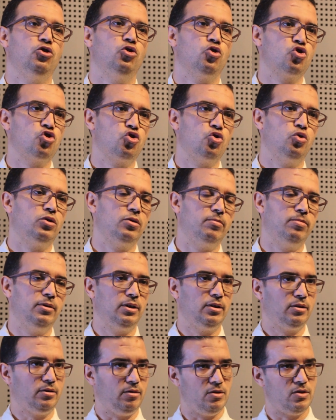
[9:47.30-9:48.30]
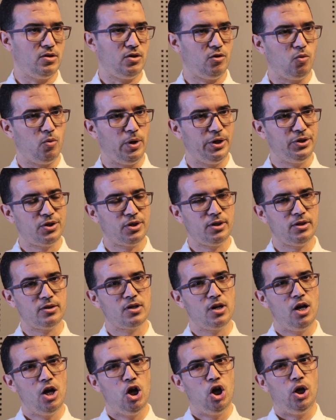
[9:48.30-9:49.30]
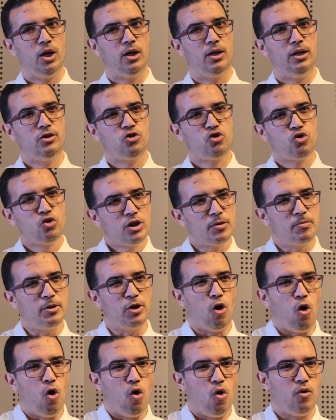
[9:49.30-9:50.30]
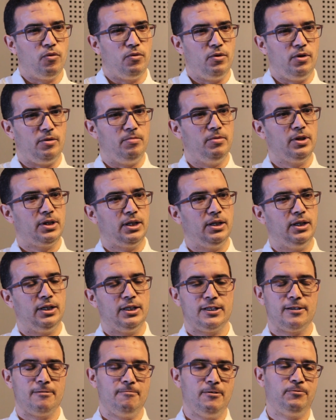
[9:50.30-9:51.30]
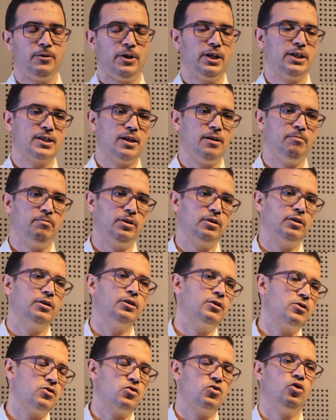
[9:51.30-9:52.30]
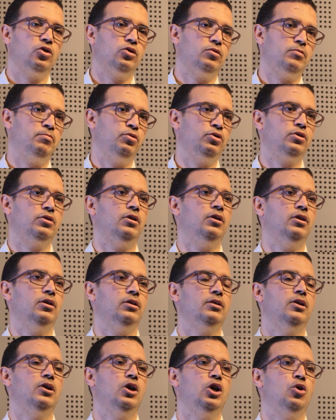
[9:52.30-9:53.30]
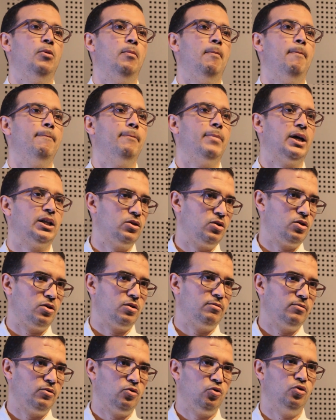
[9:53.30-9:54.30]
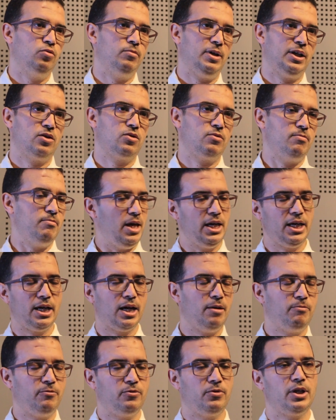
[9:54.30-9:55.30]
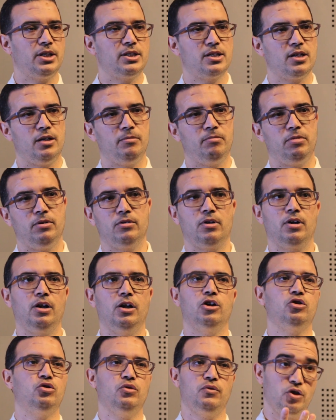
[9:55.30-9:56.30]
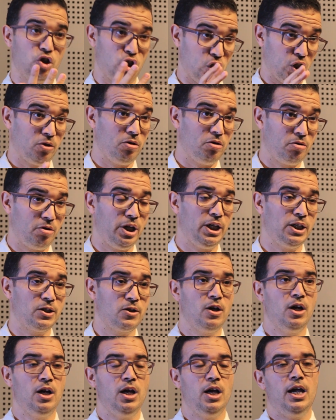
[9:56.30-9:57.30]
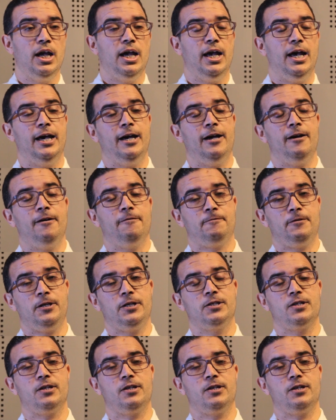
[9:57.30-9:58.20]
suitable to the situations. It shouldn't be over, because, for example, girls don't put on too much makeup, for example, or a lot of jewelry. And for